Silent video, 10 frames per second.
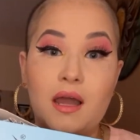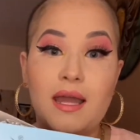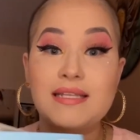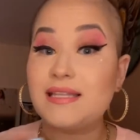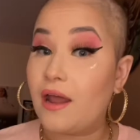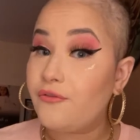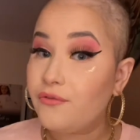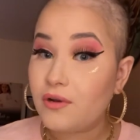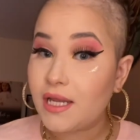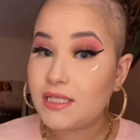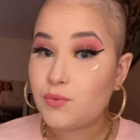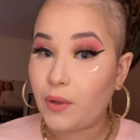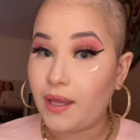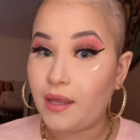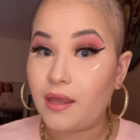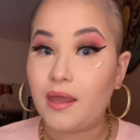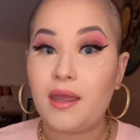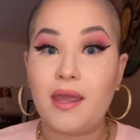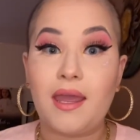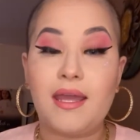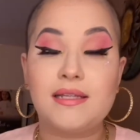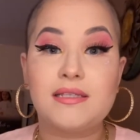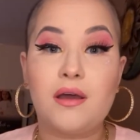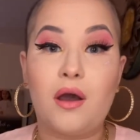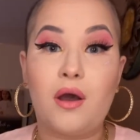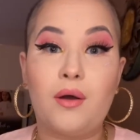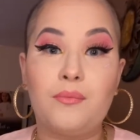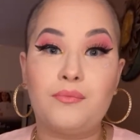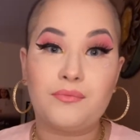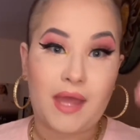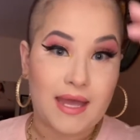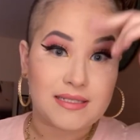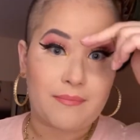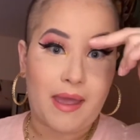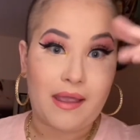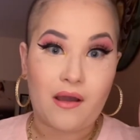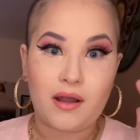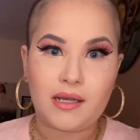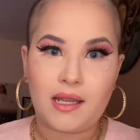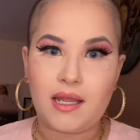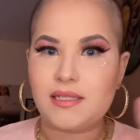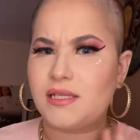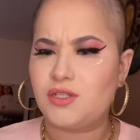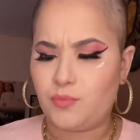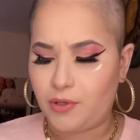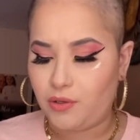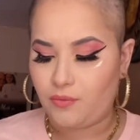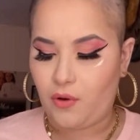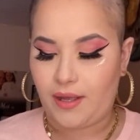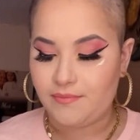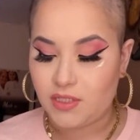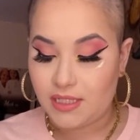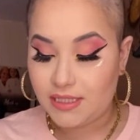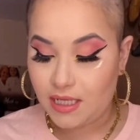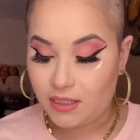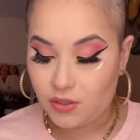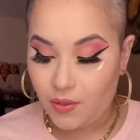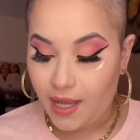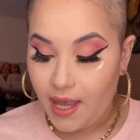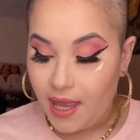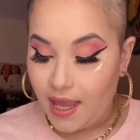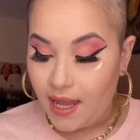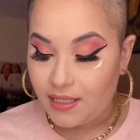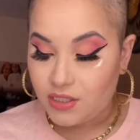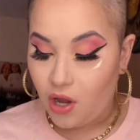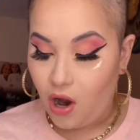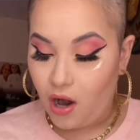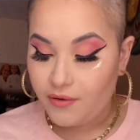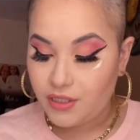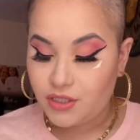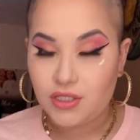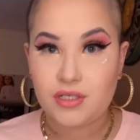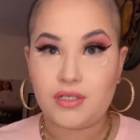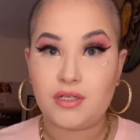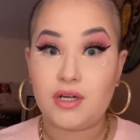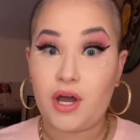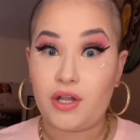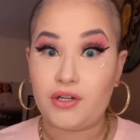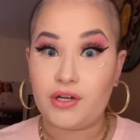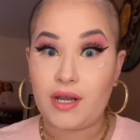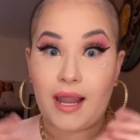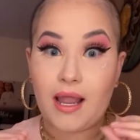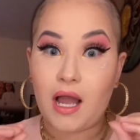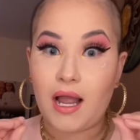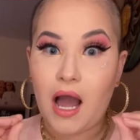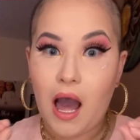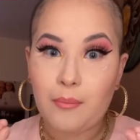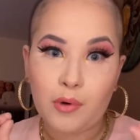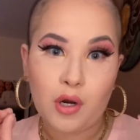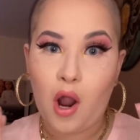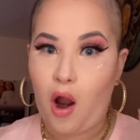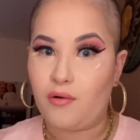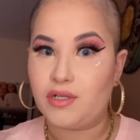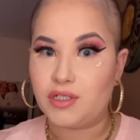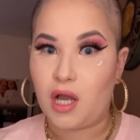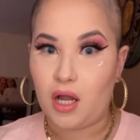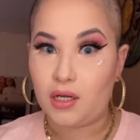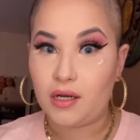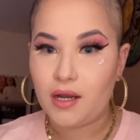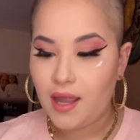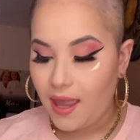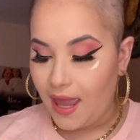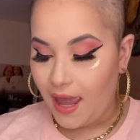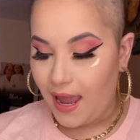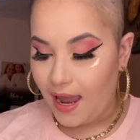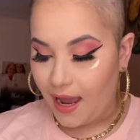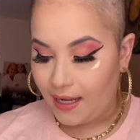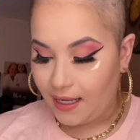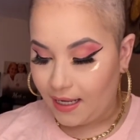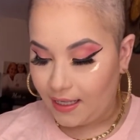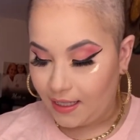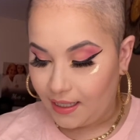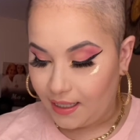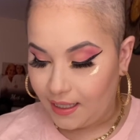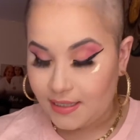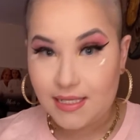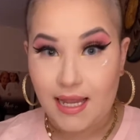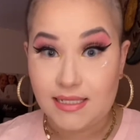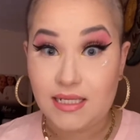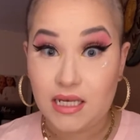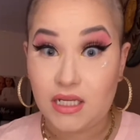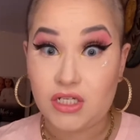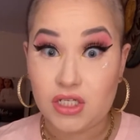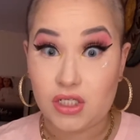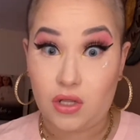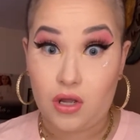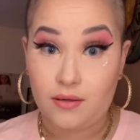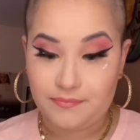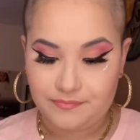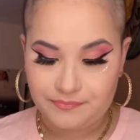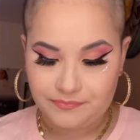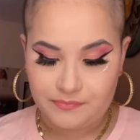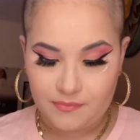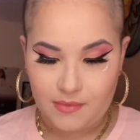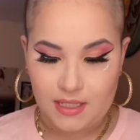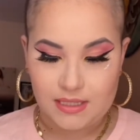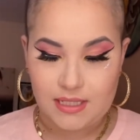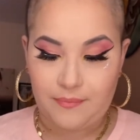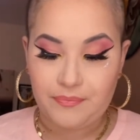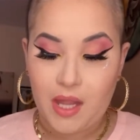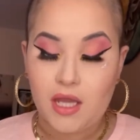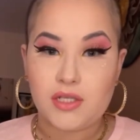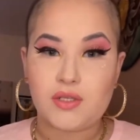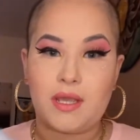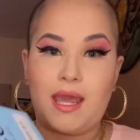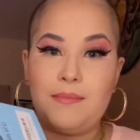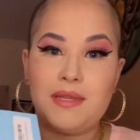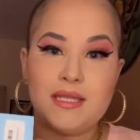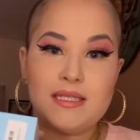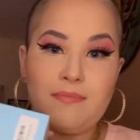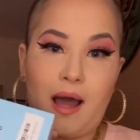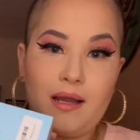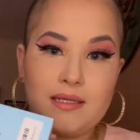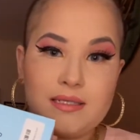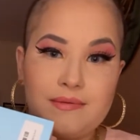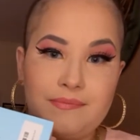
not a full lace wig. It has a bang on it. It's like super cute. Okay, so let's get into it. It's an orange color, like a copper orange color, and it is 18 inches long. Let's see. So it came in this box.